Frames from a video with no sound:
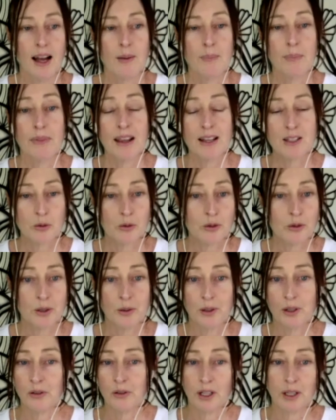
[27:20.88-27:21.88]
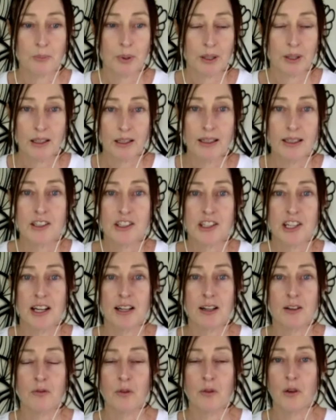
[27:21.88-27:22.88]
It's also a credibility
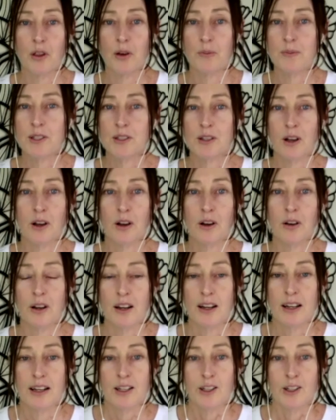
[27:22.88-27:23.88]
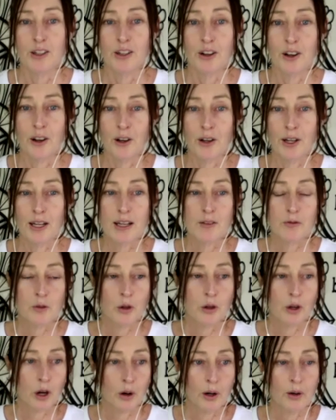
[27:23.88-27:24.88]
check for them. So, if you're
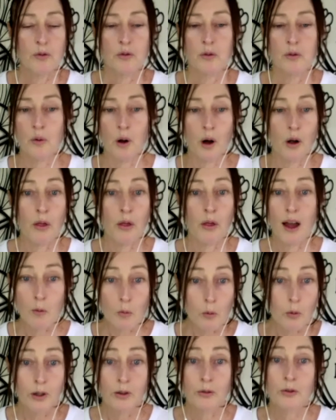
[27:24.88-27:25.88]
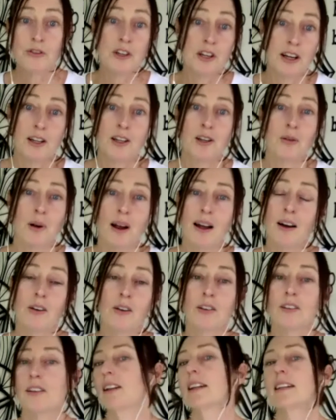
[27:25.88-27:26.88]
going for a role, they will check you out
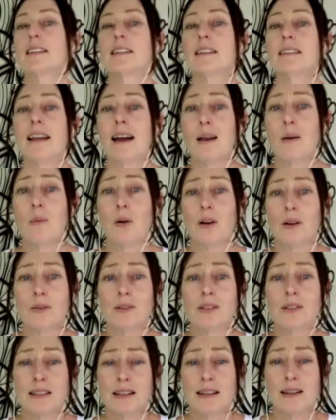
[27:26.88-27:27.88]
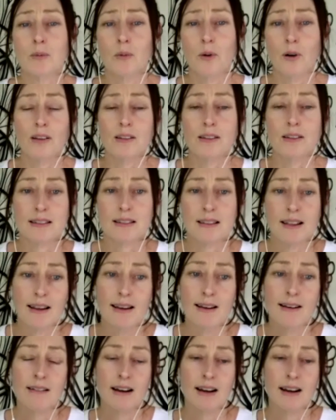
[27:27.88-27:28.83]
on LinkedIn. They will see what's there.